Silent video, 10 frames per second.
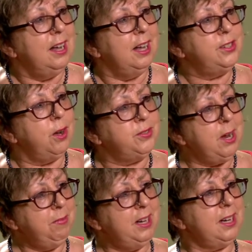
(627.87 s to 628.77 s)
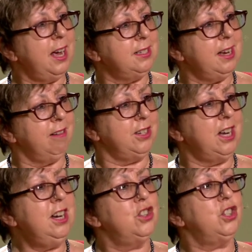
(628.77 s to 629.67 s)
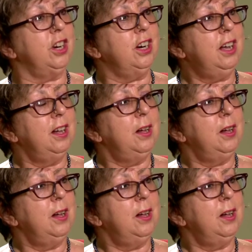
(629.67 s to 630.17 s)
And so if something takes our attention,